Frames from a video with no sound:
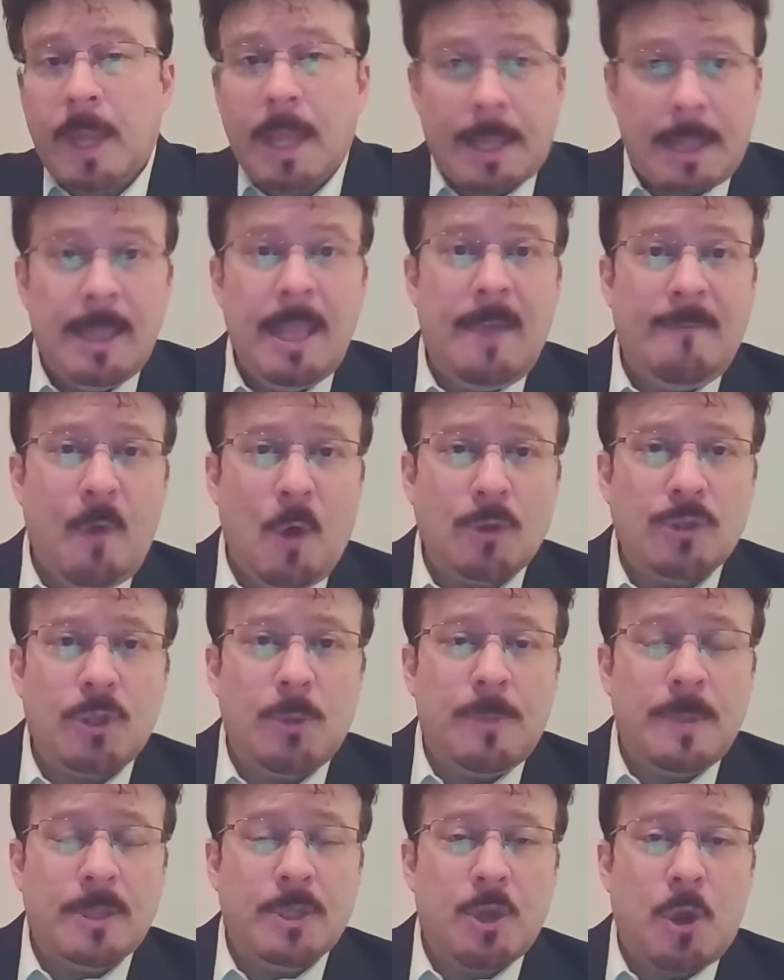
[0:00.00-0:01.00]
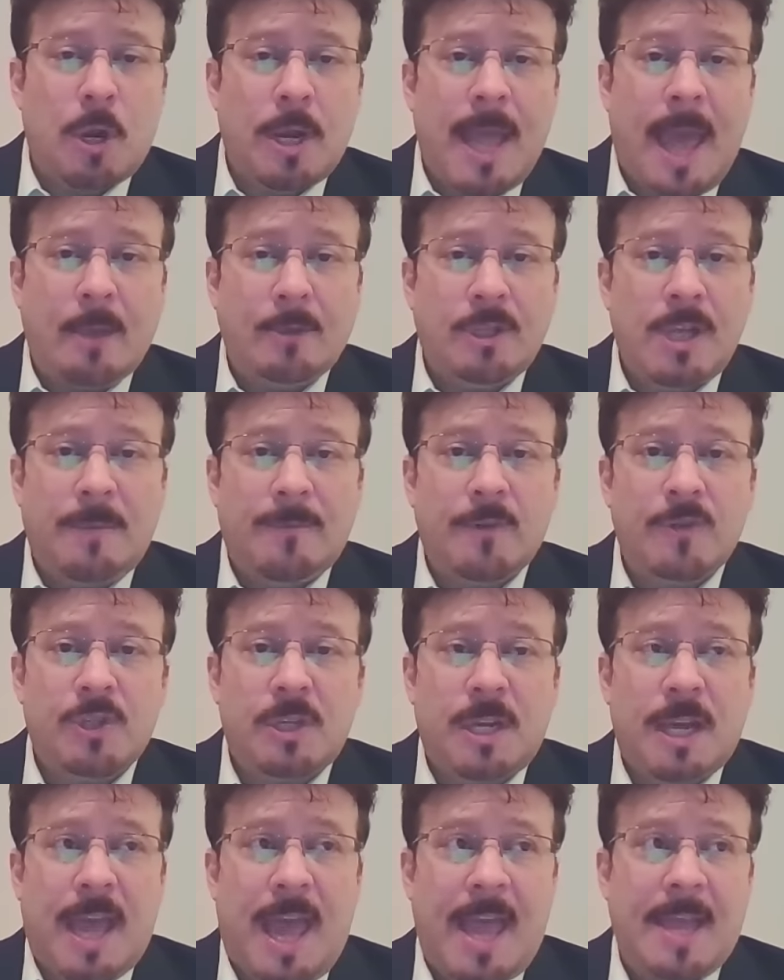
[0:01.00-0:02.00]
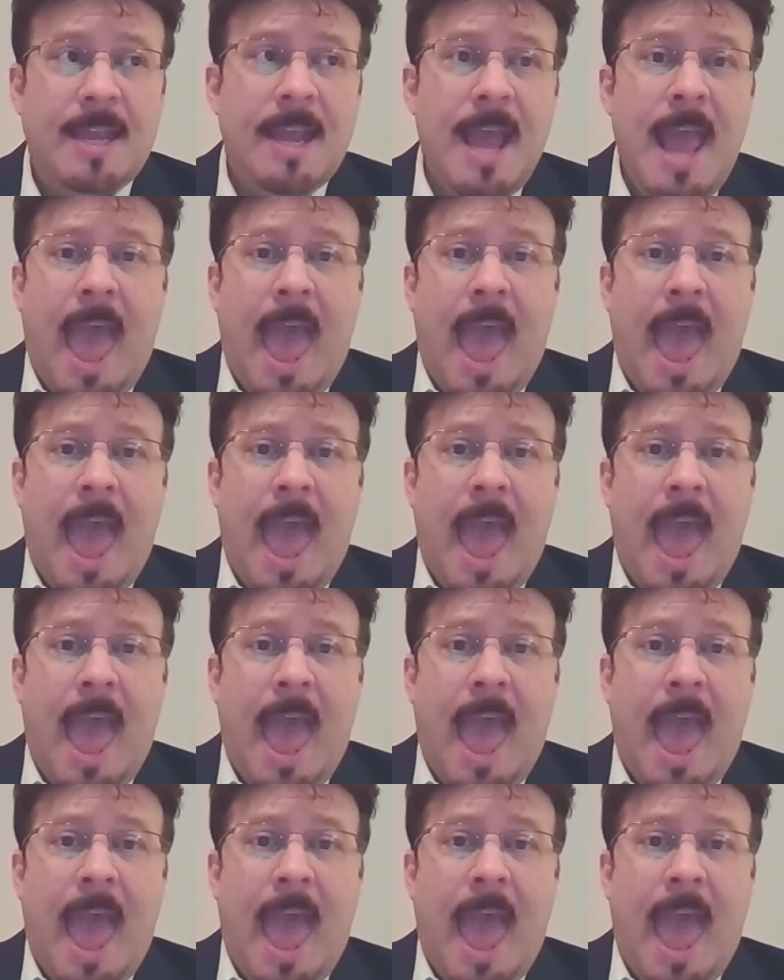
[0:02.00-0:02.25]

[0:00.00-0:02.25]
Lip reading: They've also been starting Al Jefferson again